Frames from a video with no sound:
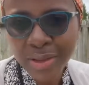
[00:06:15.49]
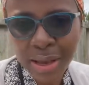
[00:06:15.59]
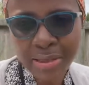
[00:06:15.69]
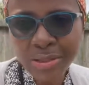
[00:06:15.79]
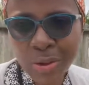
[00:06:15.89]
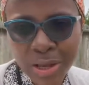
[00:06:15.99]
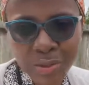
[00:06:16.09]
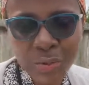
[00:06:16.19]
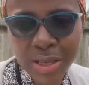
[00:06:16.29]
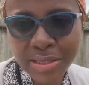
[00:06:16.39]
As long as
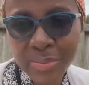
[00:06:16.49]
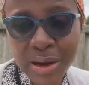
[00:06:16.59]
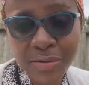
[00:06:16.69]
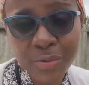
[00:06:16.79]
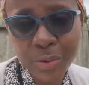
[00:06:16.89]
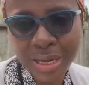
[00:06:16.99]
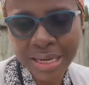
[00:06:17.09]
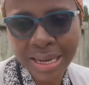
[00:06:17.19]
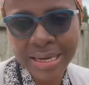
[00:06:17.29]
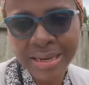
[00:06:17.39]
you get smartphone and
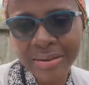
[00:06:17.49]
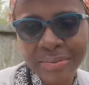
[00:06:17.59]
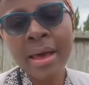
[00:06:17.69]
data,